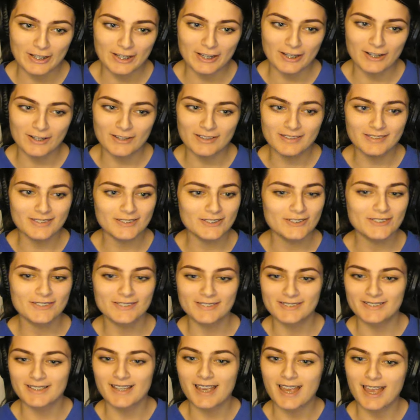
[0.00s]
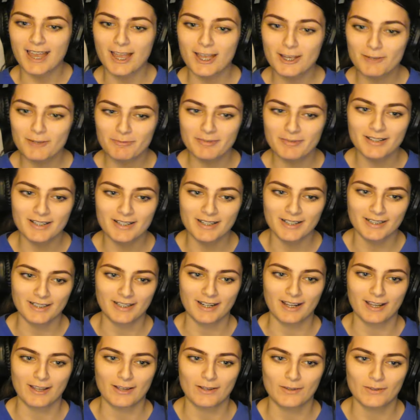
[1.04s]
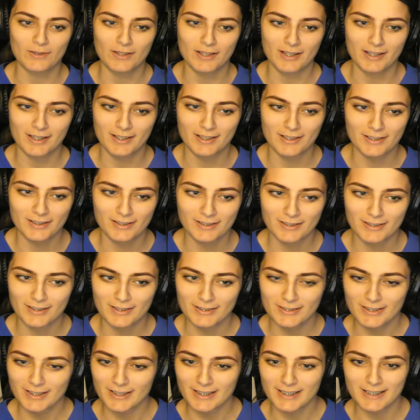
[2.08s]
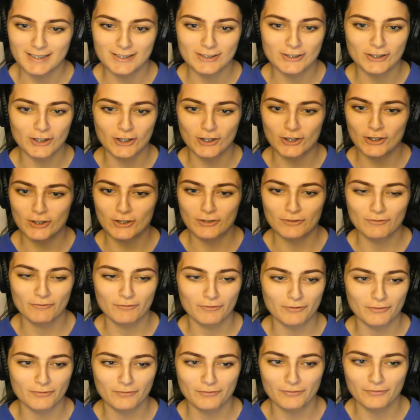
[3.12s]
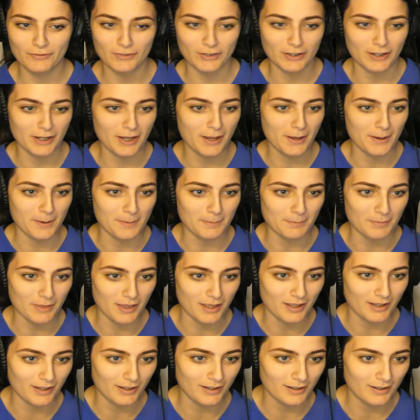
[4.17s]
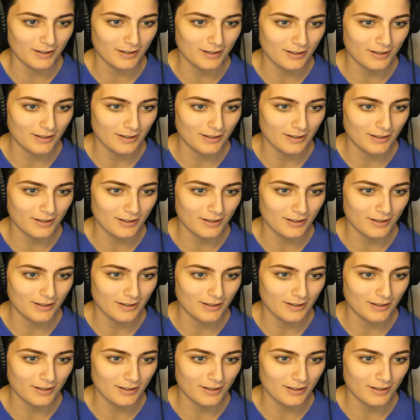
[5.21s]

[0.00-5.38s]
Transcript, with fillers: All this shit's happening now. Like, it's like in turn for him, like.